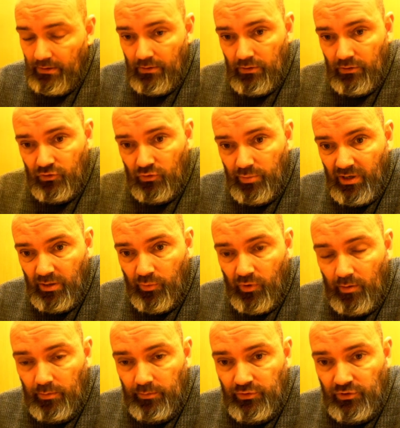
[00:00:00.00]
So big
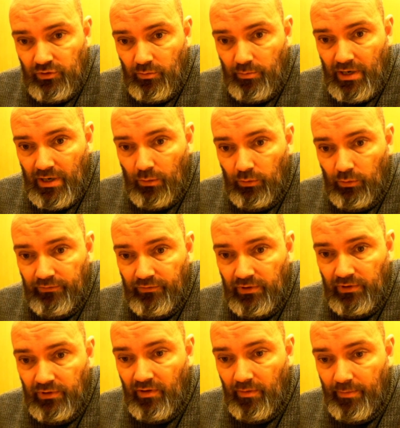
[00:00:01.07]
problem, so black would have to
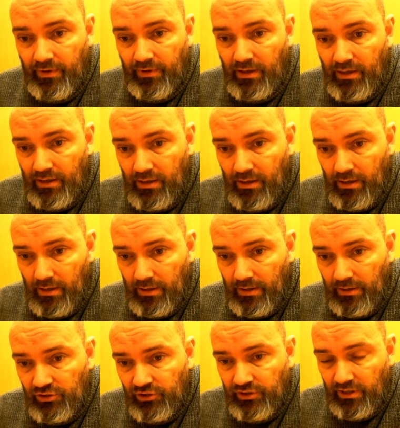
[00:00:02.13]
give up the uh,
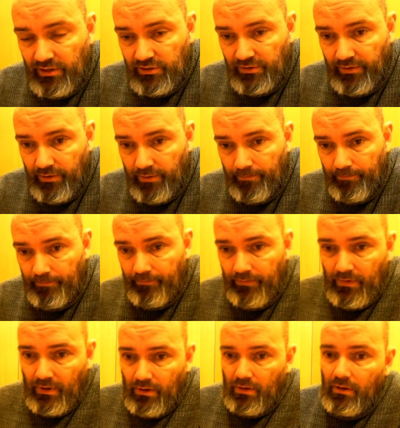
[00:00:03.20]
exchange there.
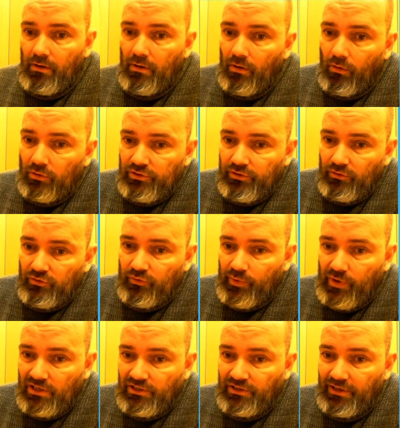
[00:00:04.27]
Also,
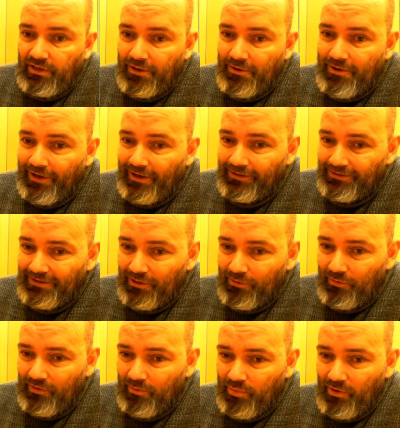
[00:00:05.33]
surprisingly, you can't take
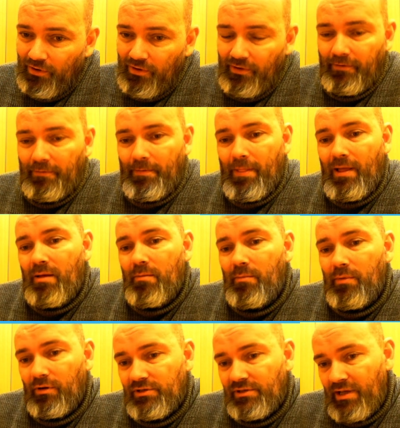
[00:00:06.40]
with a pawn
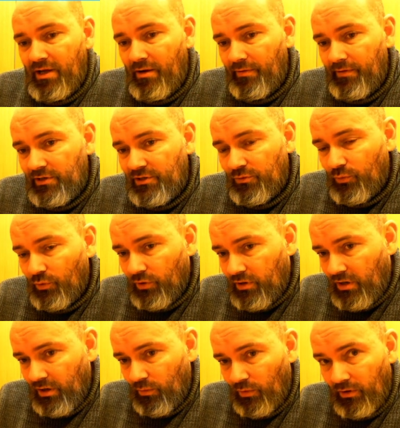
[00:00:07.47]
because now this
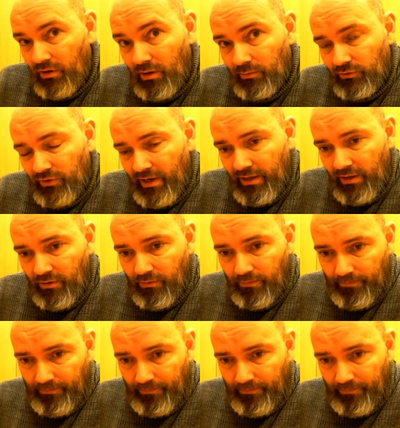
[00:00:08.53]
rook will come to hang you.